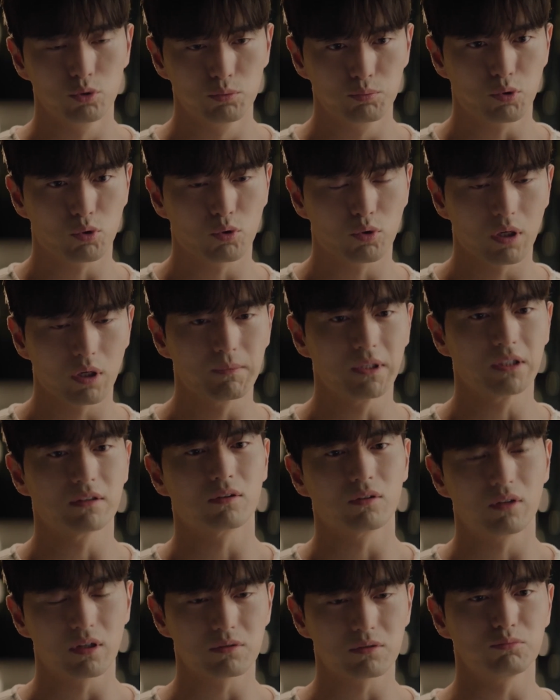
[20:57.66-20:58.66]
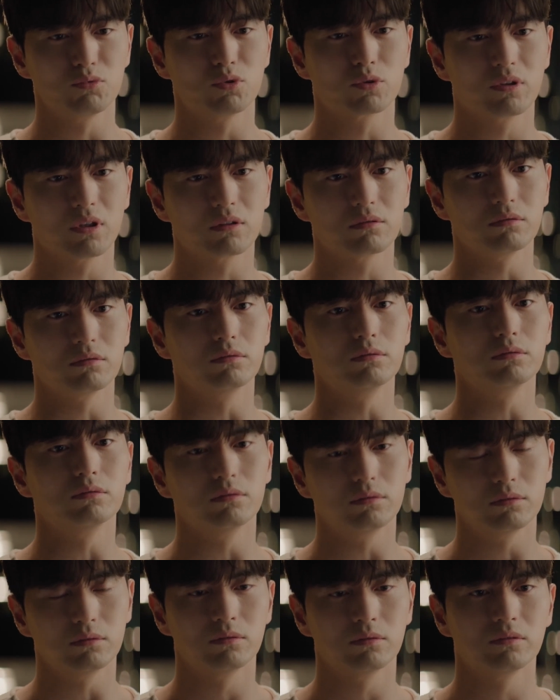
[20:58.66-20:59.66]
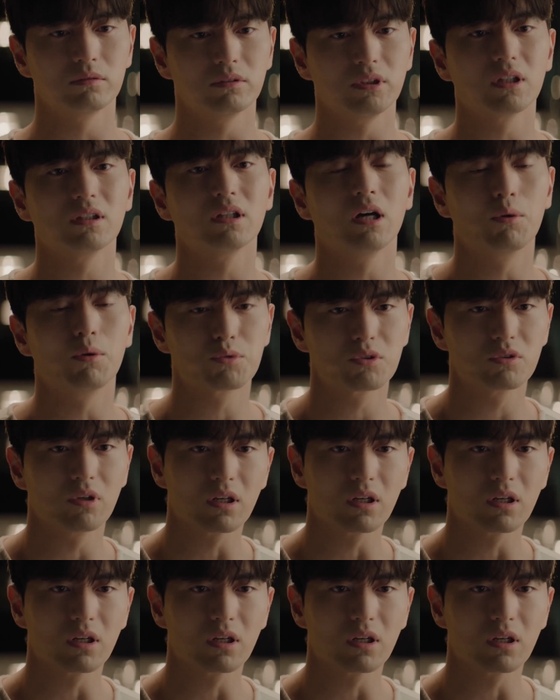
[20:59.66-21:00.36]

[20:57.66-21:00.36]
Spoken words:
in the competitive broadcasting world without him.